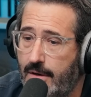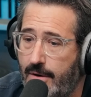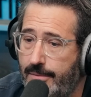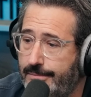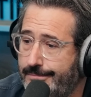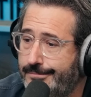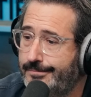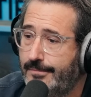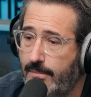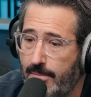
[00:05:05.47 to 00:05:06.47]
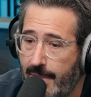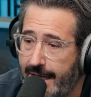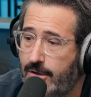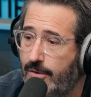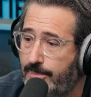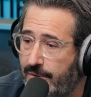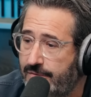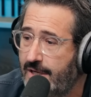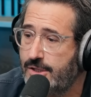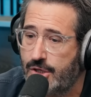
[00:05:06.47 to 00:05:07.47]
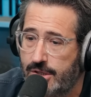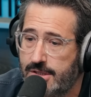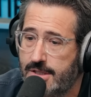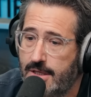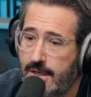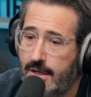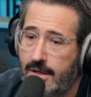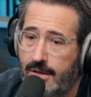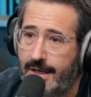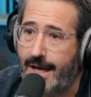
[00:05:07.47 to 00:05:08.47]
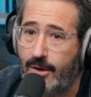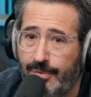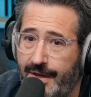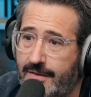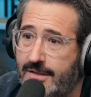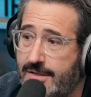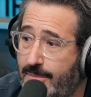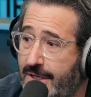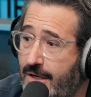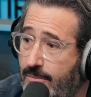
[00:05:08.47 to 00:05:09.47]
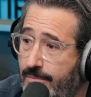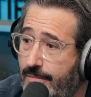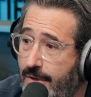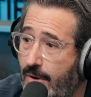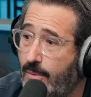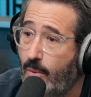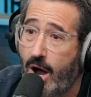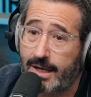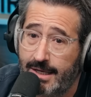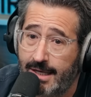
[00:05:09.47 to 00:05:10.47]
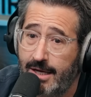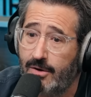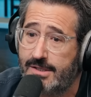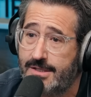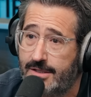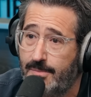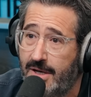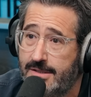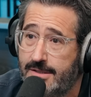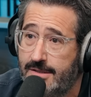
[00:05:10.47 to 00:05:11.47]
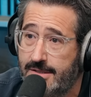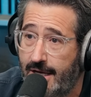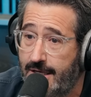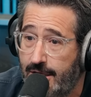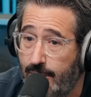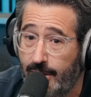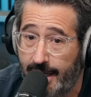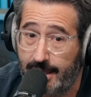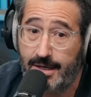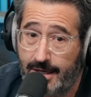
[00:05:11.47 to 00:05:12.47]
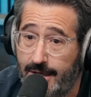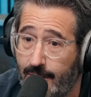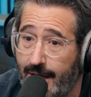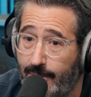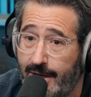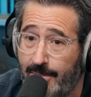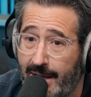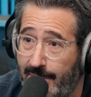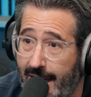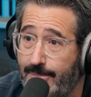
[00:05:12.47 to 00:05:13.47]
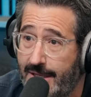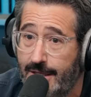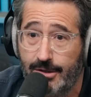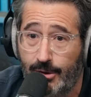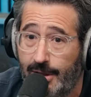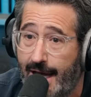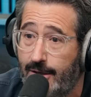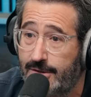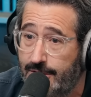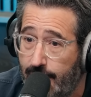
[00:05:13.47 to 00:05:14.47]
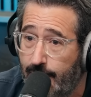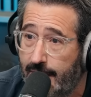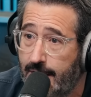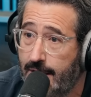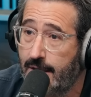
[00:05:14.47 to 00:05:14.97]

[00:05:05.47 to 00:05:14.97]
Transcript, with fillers: you know medical procedures, like, I don't think that somebody can, you know, walk in here at six months and say to you, like, can you get rid of my baby? And you're allowed to do it. No, but